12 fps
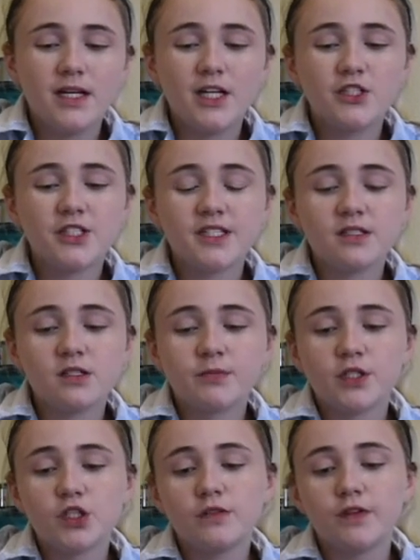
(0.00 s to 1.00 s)
This is a
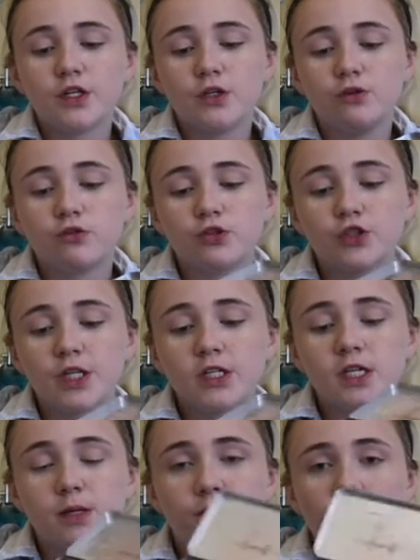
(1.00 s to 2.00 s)
bunch of like neutral
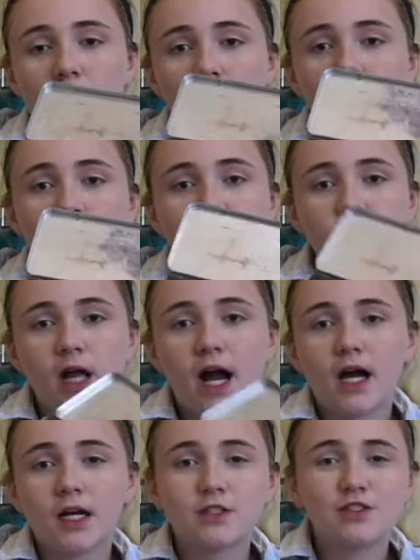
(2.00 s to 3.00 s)
shades like browns,
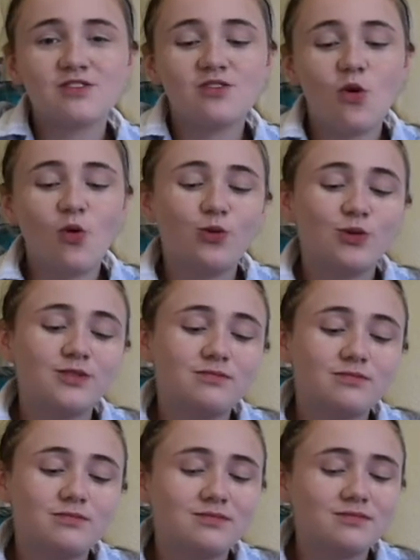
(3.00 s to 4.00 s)
blacks, gold,
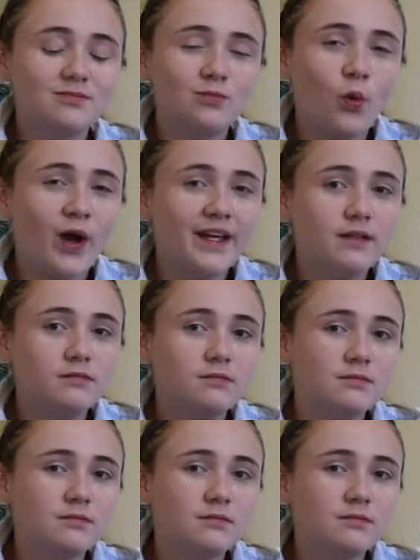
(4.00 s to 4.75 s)
white,